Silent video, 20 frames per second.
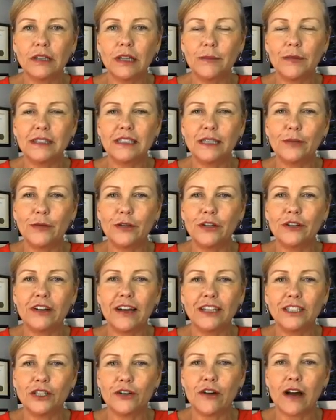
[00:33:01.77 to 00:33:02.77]
Let me see what you
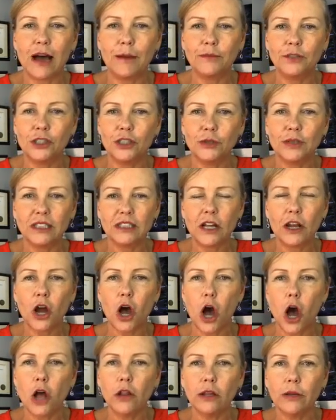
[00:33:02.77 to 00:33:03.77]
guys are up to. It's not
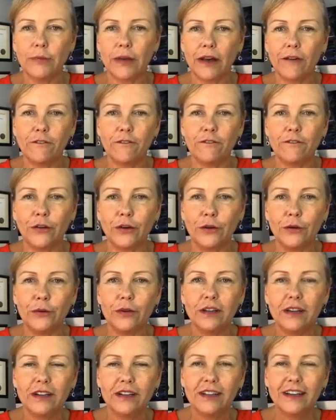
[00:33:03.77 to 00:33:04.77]
all about food.
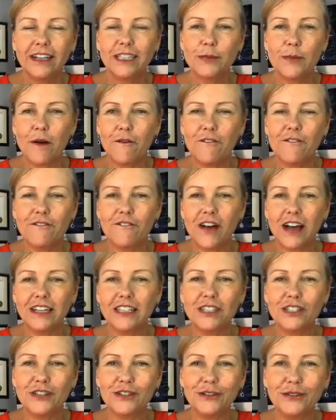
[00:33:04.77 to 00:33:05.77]
It's about
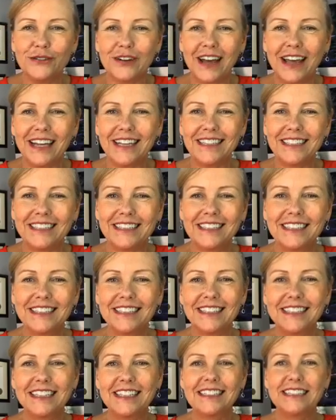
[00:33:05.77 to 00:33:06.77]
fun too, right?
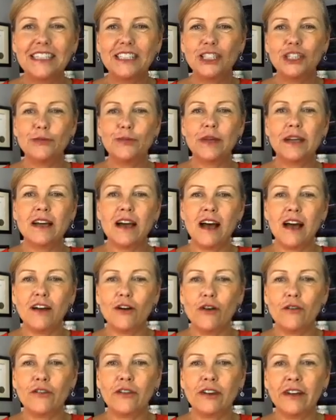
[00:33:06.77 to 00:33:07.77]
Send you a big hug
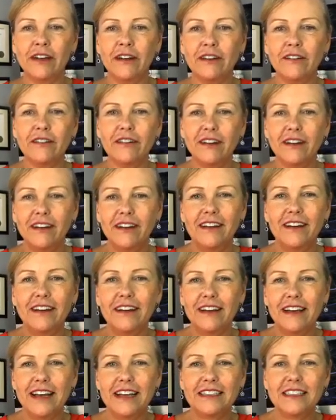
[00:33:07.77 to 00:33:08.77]
over here.
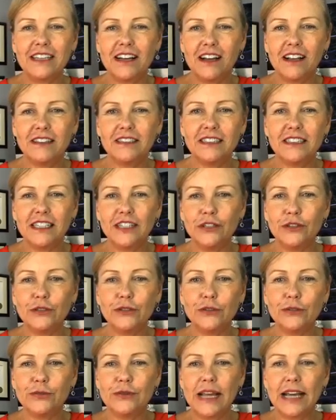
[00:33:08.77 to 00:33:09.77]
And I'll see
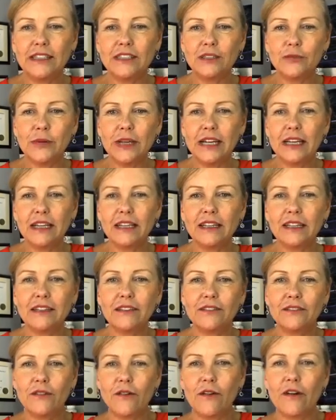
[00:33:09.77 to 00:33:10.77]
you next week
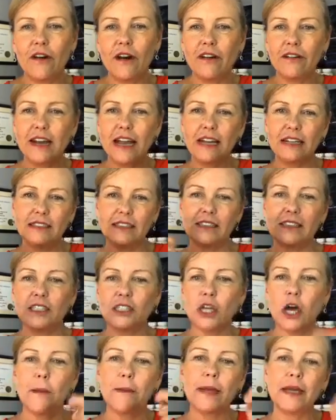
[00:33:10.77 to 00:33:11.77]
for our next
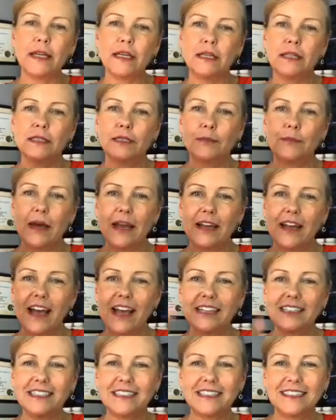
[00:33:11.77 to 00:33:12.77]
topic. Bye,
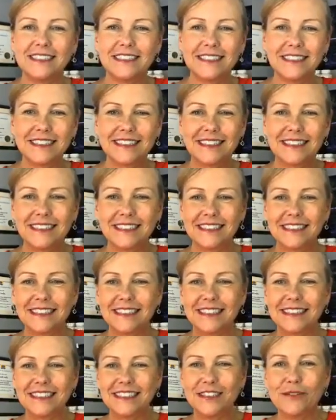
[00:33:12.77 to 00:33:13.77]
guys.
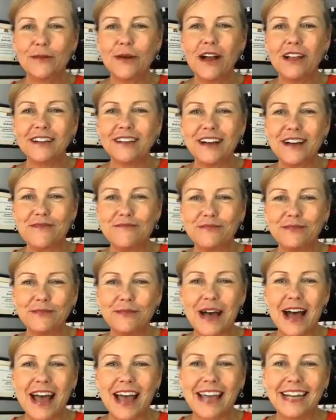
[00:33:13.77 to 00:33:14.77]
You're welcome.
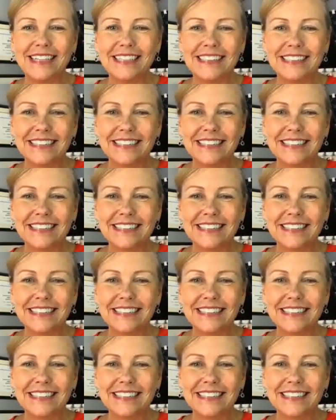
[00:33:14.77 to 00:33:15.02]
Bye.